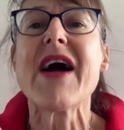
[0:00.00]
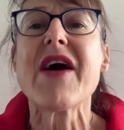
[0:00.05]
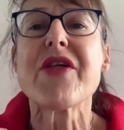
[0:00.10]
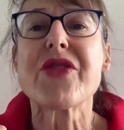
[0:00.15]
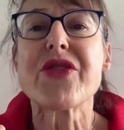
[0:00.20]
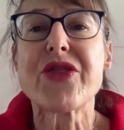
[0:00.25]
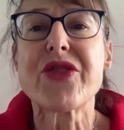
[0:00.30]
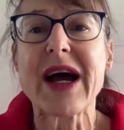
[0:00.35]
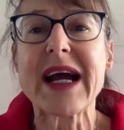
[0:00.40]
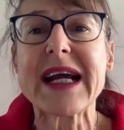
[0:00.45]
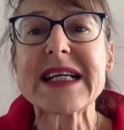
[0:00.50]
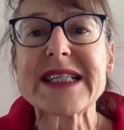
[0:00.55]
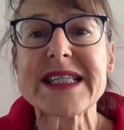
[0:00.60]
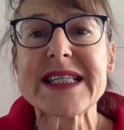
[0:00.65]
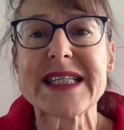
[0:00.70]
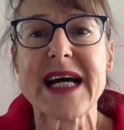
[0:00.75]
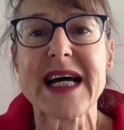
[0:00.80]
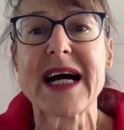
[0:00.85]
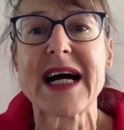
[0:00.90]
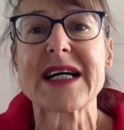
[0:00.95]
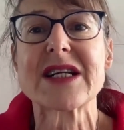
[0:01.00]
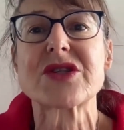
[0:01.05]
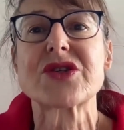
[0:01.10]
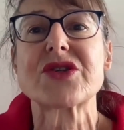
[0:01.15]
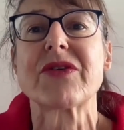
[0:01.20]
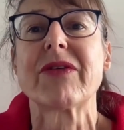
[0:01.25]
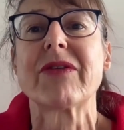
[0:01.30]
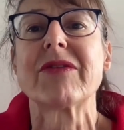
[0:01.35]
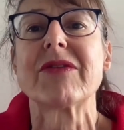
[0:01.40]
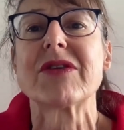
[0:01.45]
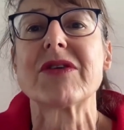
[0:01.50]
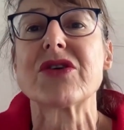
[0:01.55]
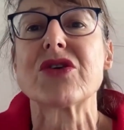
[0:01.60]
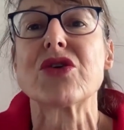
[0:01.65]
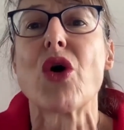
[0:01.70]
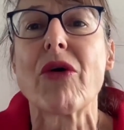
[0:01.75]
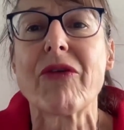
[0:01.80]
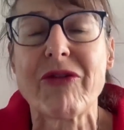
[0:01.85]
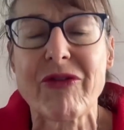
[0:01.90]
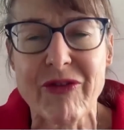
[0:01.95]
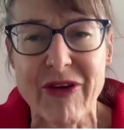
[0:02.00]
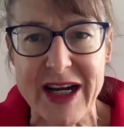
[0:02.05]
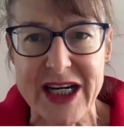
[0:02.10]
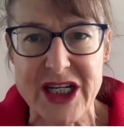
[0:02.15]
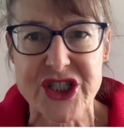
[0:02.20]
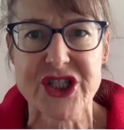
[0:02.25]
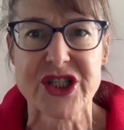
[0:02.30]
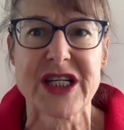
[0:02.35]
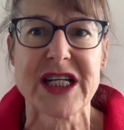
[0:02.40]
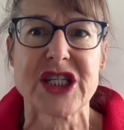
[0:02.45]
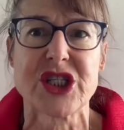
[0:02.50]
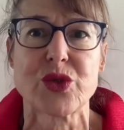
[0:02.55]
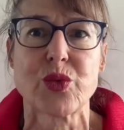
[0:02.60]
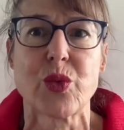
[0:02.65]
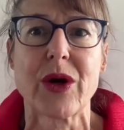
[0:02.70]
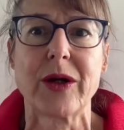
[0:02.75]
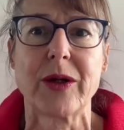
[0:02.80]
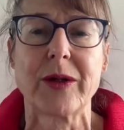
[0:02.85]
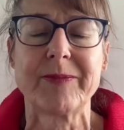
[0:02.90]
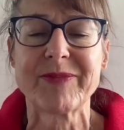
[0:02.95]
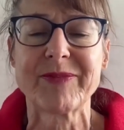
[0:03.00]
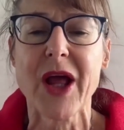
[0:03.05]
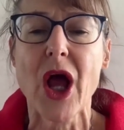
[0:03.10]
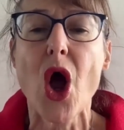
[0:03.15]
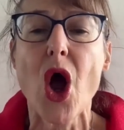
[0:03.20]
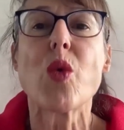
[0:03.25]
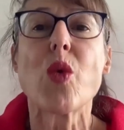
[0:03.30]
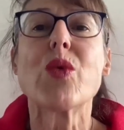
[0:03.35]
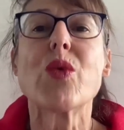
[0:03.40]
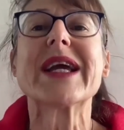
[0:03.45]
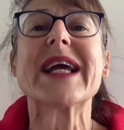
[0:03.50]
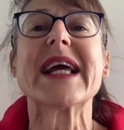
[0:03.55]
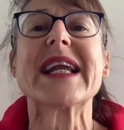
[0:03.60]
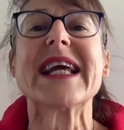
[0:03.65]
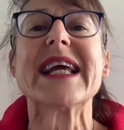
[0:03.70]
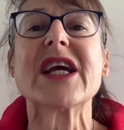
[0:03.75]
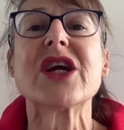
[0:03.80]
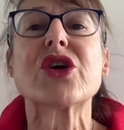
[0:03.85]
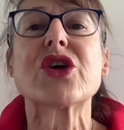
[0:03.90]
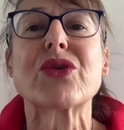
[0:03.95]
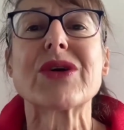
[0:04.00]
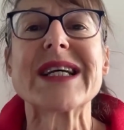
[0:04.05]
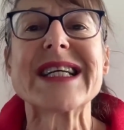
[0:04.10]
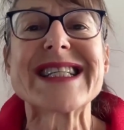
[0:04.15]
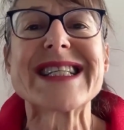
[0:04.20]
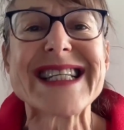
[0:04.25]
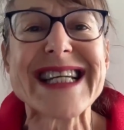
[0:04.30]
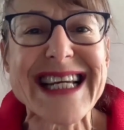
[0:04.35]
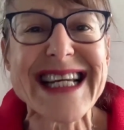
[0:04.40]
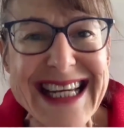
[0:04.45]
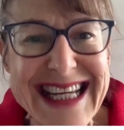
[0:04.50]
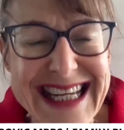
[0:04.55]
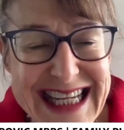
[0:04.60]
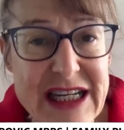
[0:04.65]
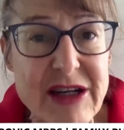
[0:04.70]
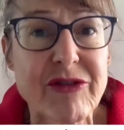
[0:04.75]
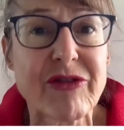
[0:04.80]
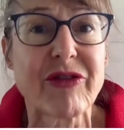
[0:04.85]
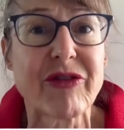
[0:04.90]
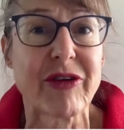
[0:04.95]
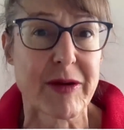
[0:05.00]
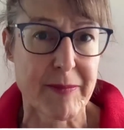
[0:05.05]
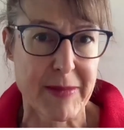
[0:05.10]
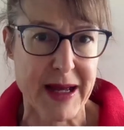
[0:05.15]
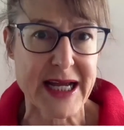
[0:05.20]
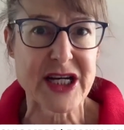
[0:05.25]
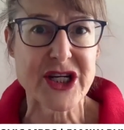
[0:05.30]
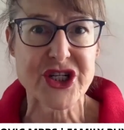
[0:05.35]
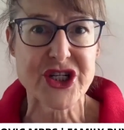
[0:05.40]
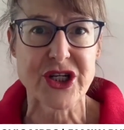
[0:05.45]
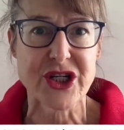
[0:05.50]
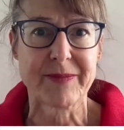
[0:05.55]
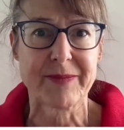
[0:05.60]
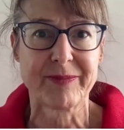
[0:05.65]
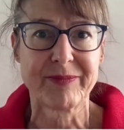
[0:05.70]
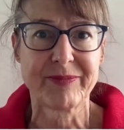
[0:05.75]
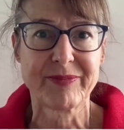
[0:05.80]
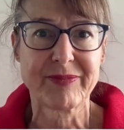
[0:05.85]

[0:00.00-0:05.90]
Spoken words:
They start to not function as well. We get increased inflammation.